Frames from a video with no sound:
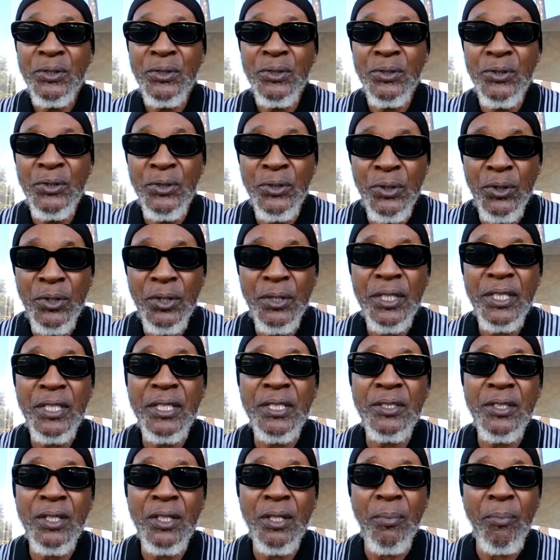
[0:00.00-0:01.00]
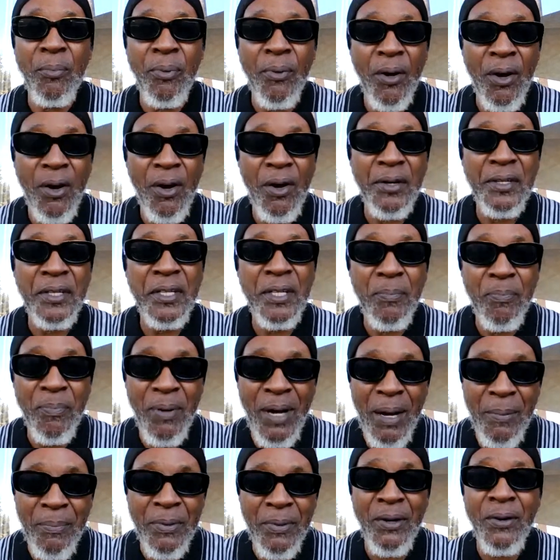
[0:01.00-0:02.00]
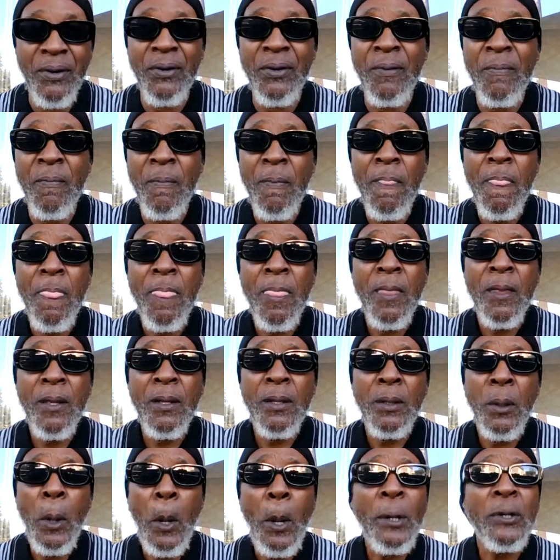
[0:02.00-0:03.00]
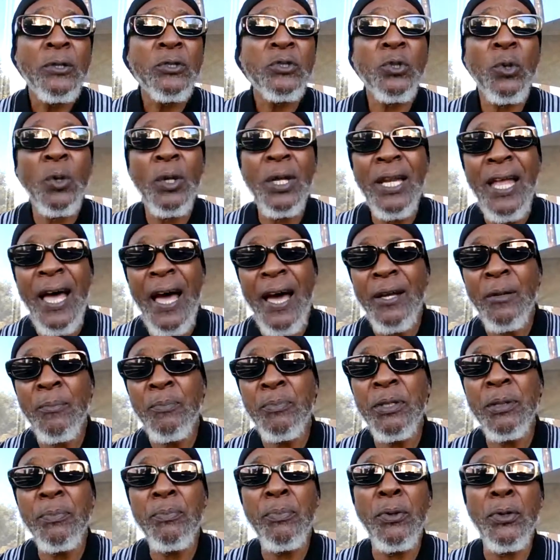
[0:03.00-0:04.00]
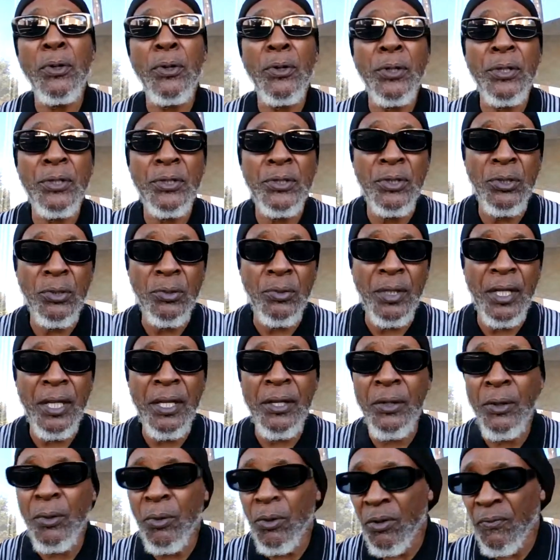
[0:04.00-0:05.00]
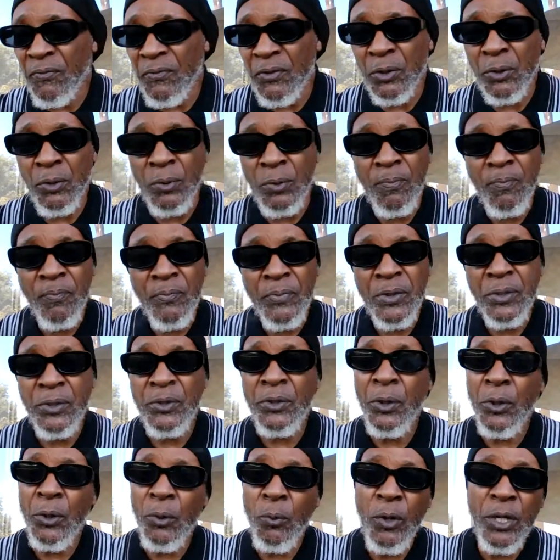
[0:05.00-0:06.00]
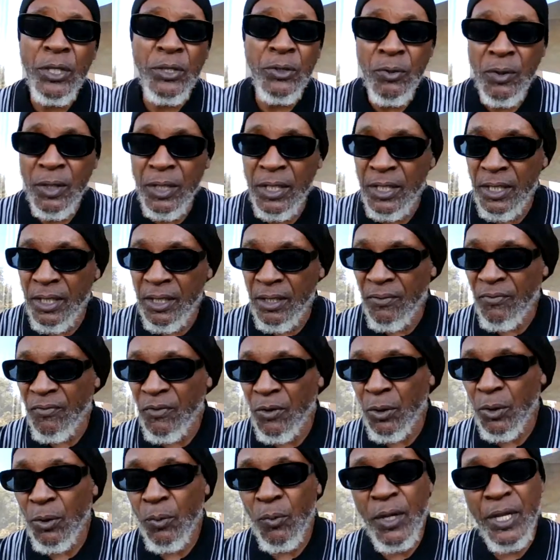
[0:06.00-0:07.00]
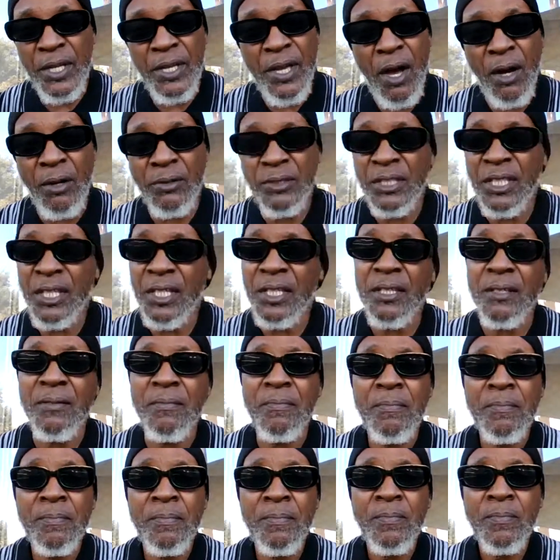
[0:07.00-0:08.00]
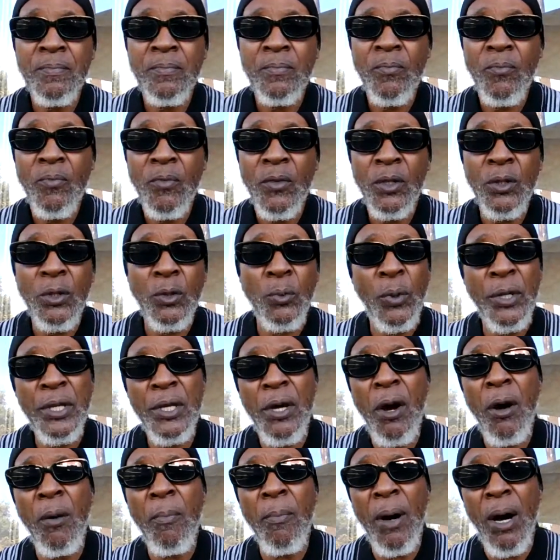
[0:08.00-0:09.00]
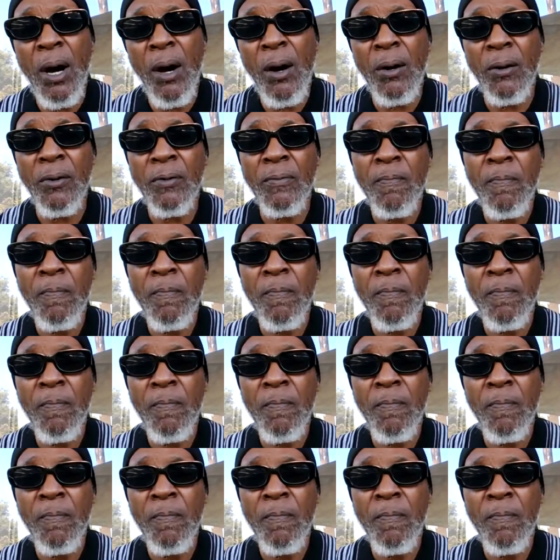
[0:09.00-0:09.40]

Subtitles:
You're in the LeBron hip-hop era. So a lot of people heard of you and know of you, know the way you live, know the way y'all did it, the way y'all ball.